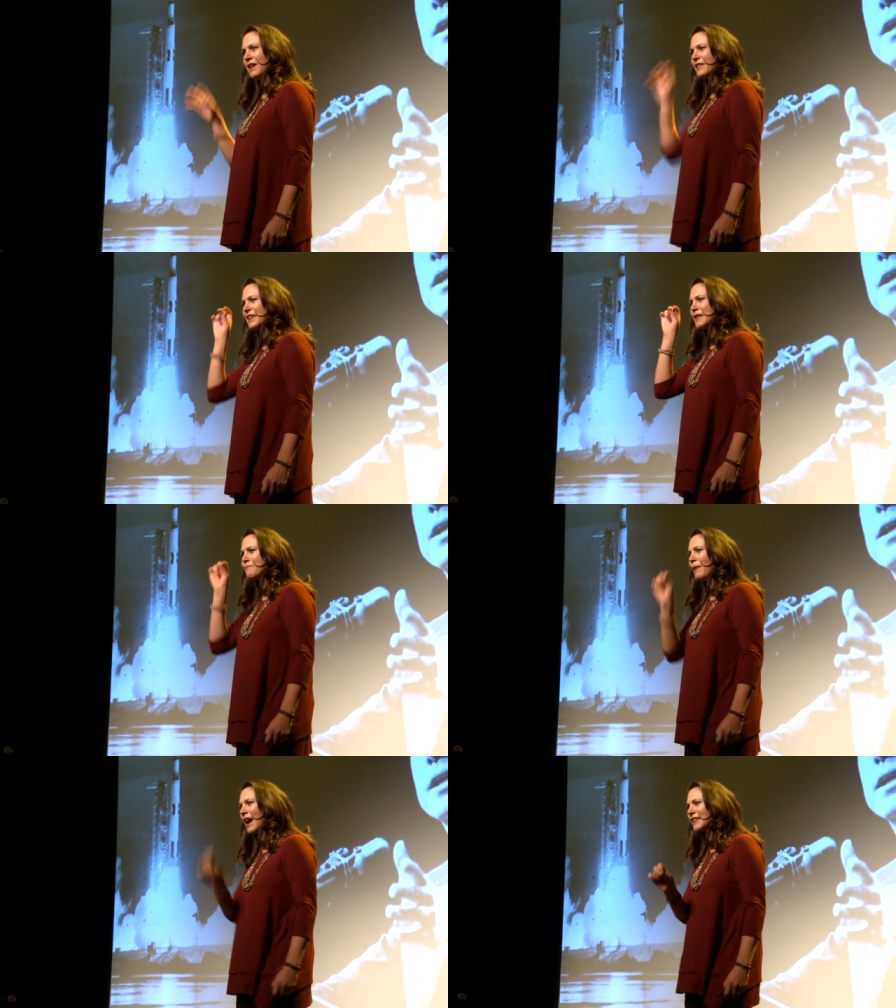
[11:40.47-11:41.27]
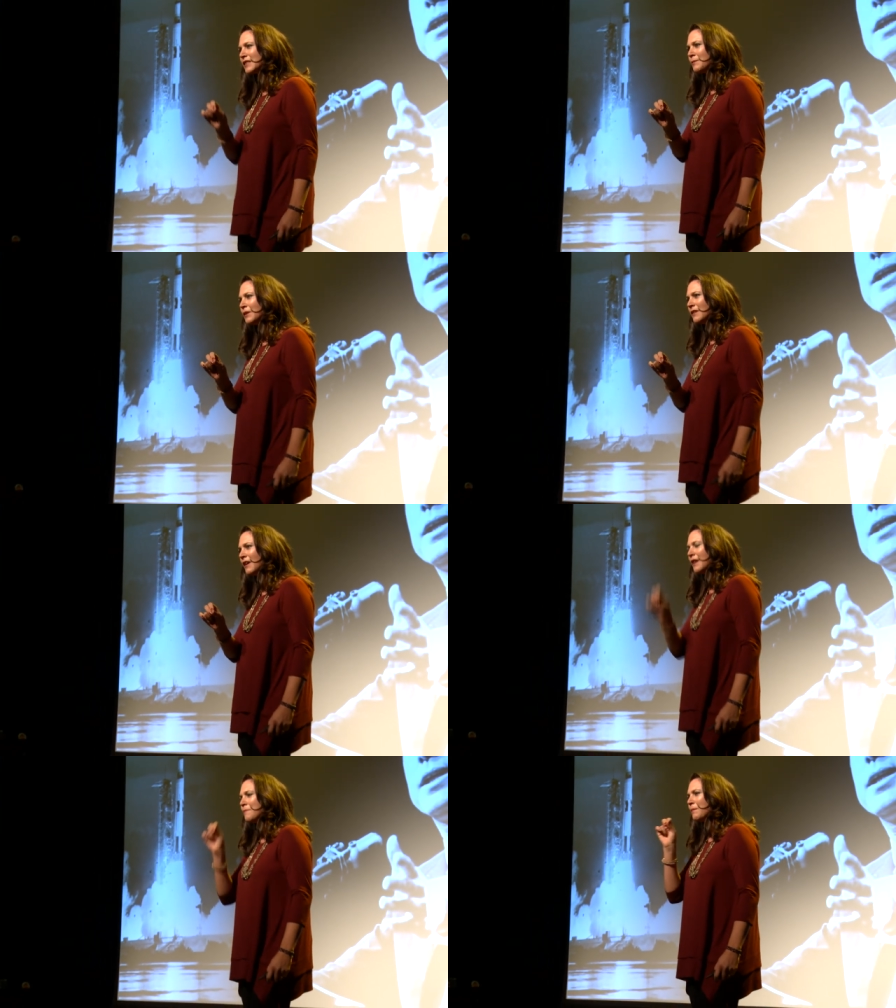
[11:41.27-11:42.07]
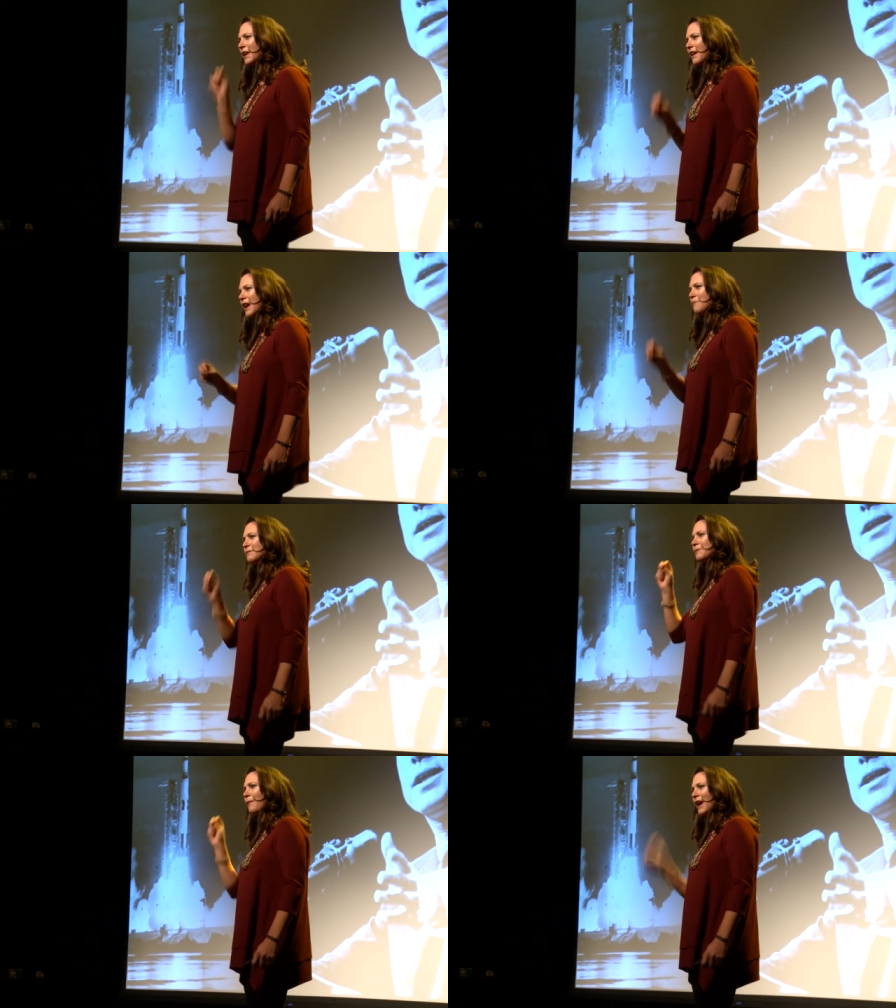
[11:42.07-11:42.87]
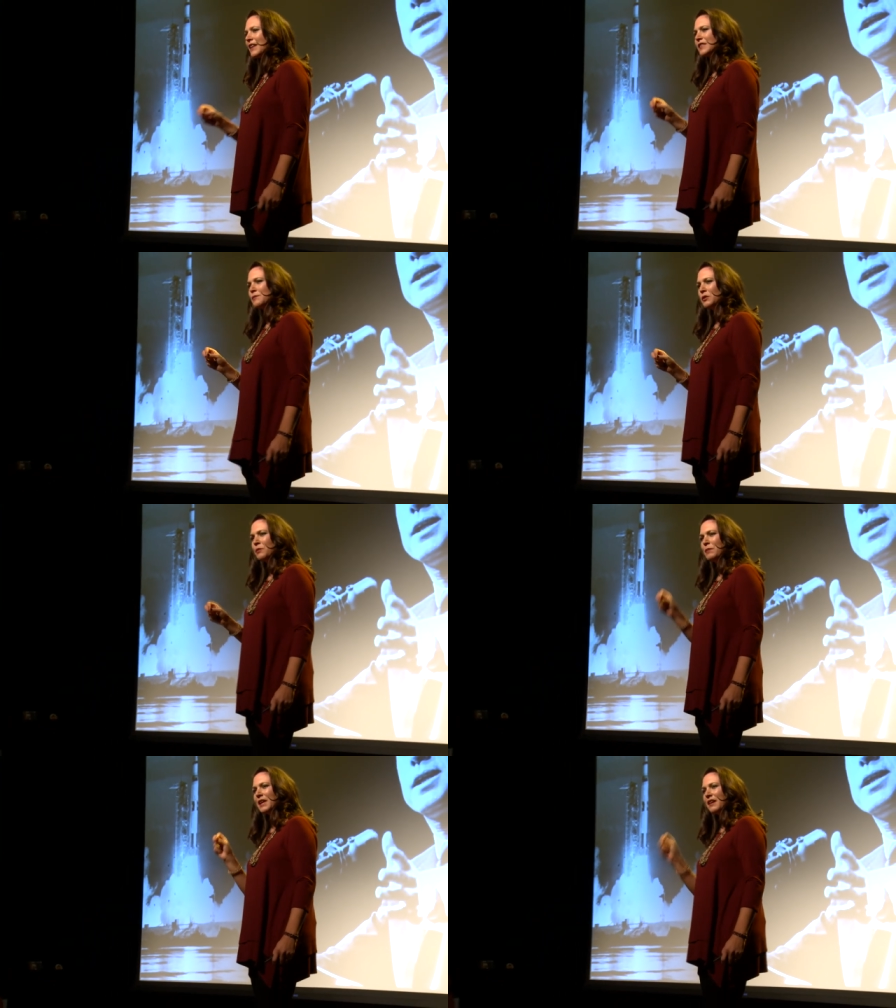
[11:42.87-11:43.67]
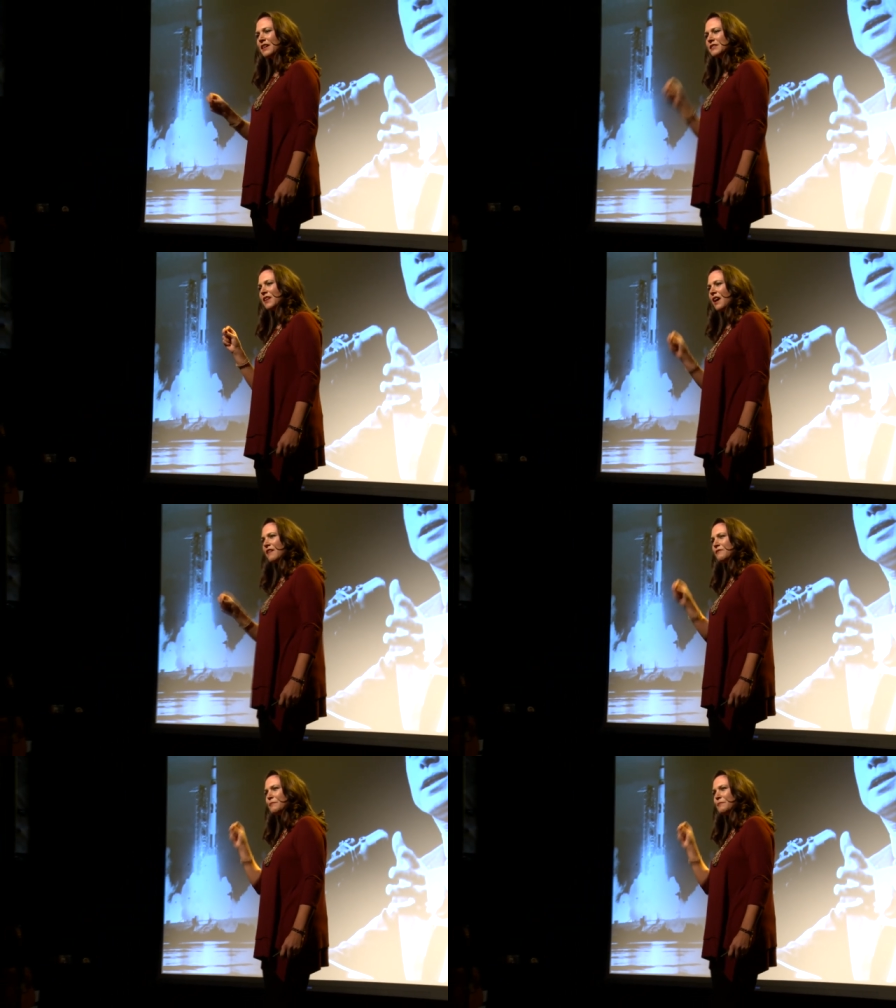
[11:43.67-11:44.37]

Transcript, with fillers: The impossible becomes possible because of